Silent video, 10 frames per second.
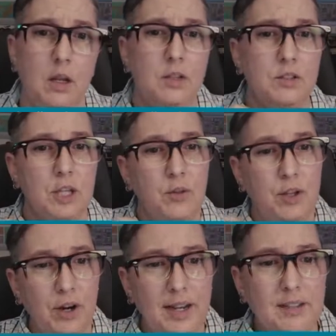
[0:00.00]
So
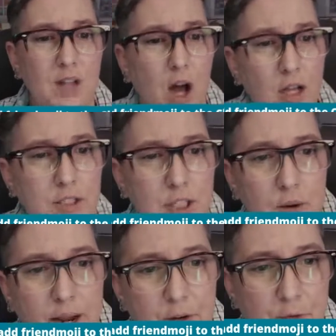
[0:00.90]
there is also
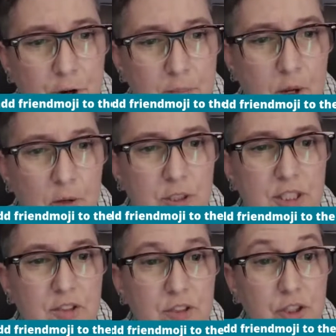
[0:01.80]
a
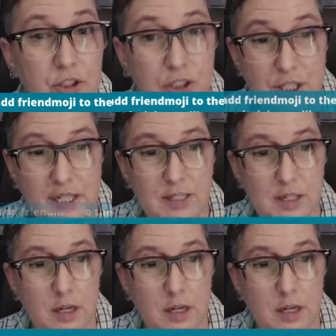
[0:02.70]
Friendmojis sheet